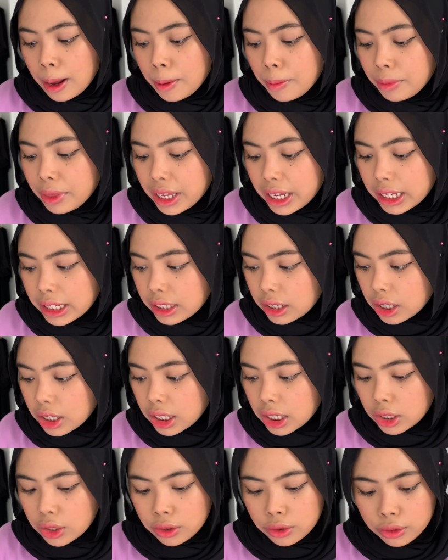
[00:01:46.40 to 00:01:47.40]
These are
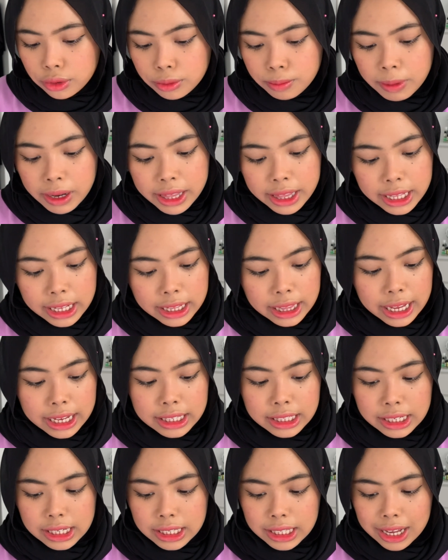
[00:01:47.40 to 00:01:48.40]
the 2 monthly
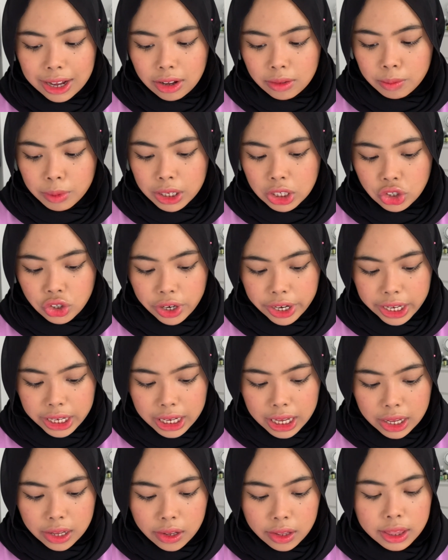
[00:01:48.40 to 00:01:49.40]
lenses that I'll be trying
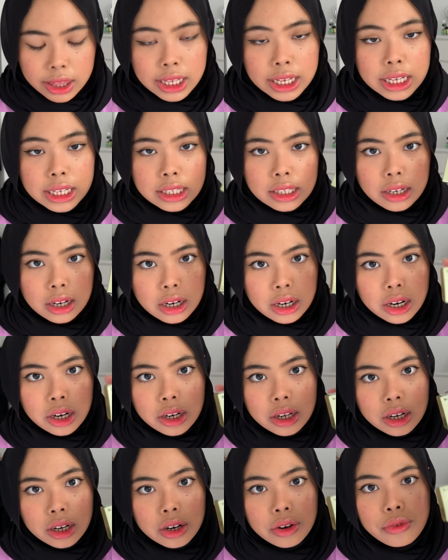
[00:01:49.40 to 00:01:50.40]
out. These are
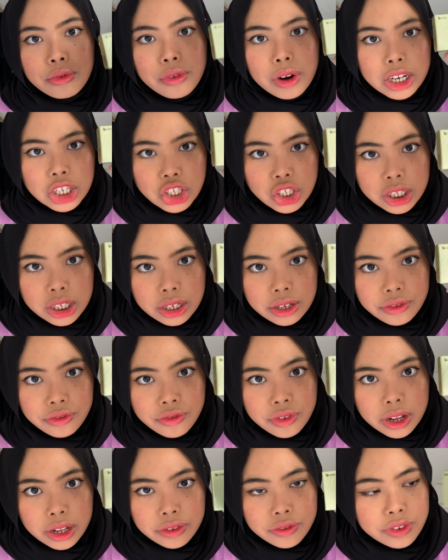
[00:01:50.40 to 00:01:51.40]
the Russian
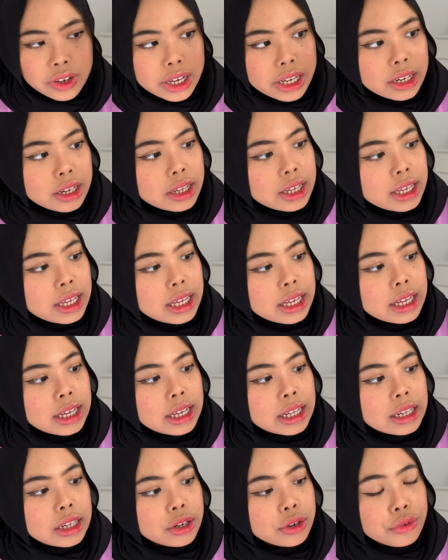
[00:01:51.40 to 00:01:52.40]
Velvet
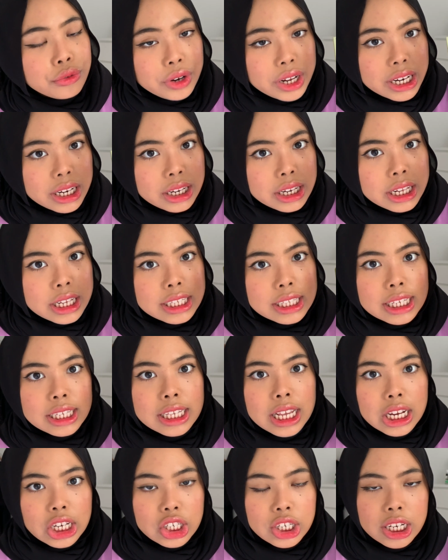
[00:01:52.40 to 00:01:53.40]
in green. This is
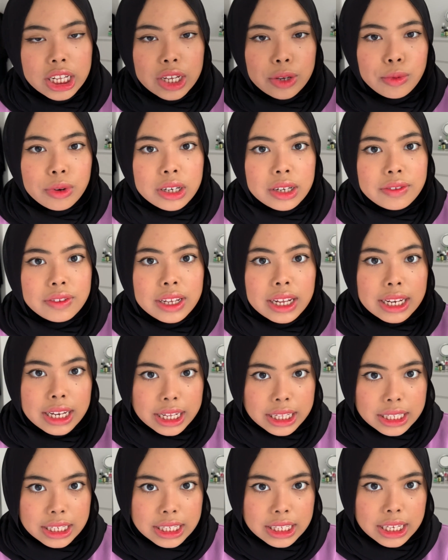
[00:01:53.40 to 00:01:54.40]
actually one of their
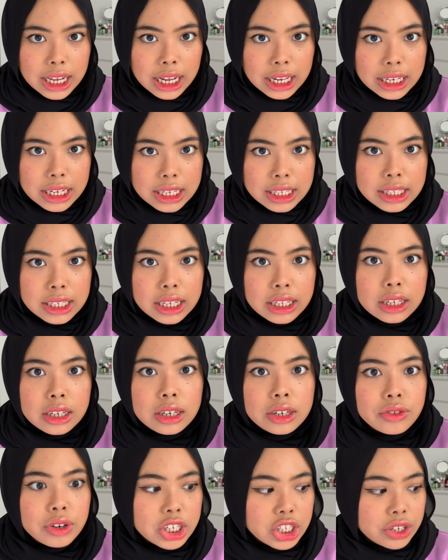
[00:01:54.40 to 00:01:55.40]
latest colors in
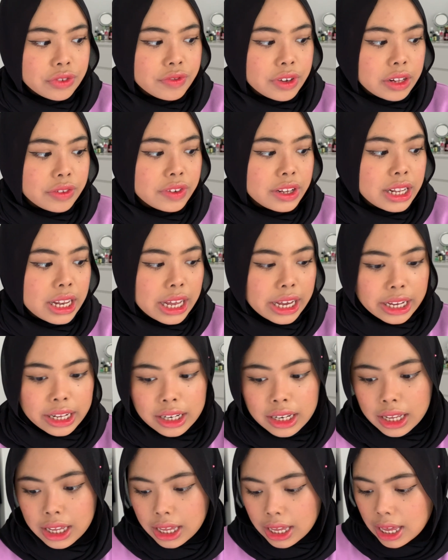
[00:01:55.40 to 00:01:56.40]
the Russian Velvet line.
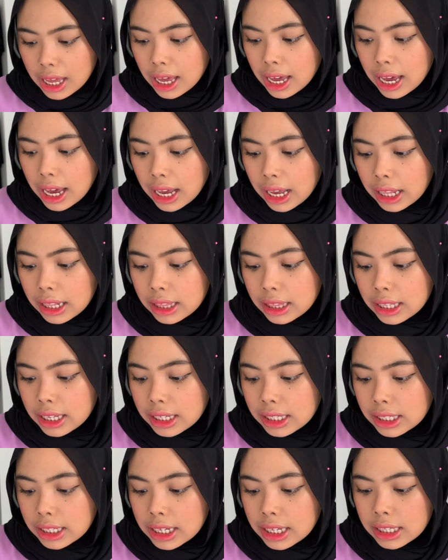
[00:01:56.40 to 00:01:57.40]
And
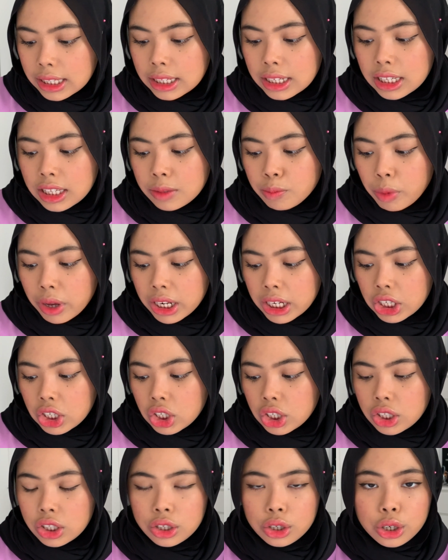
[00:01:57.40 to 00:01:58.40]
this is the
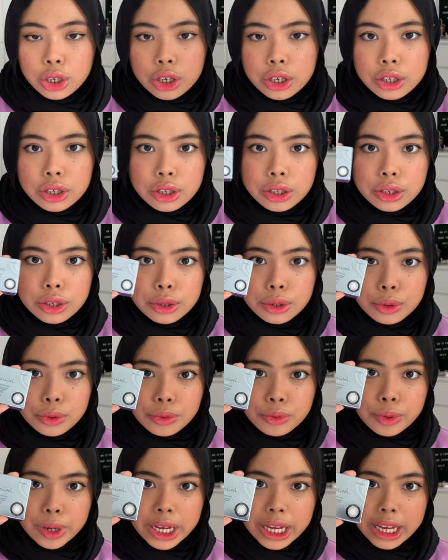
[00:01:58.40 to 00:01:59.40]
Spanish Circle
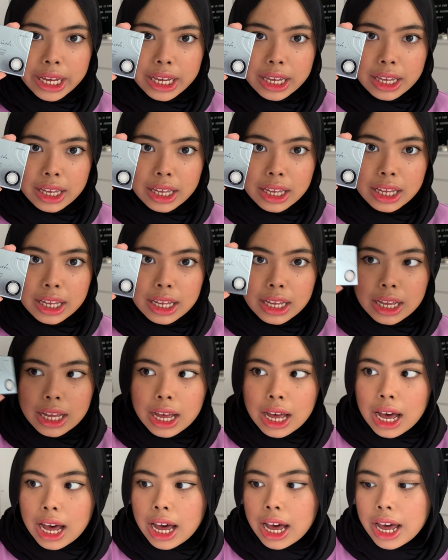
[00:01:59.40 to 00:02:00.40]
Gray.
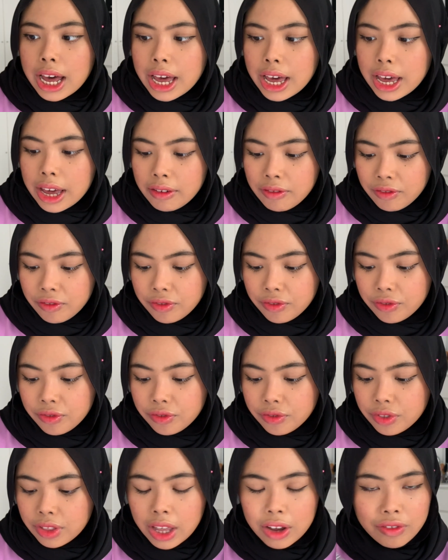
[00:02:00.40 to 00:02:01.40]
I've
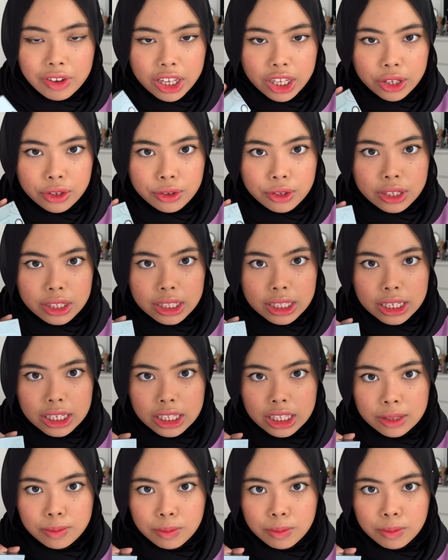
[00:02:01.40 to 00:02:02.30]
never used this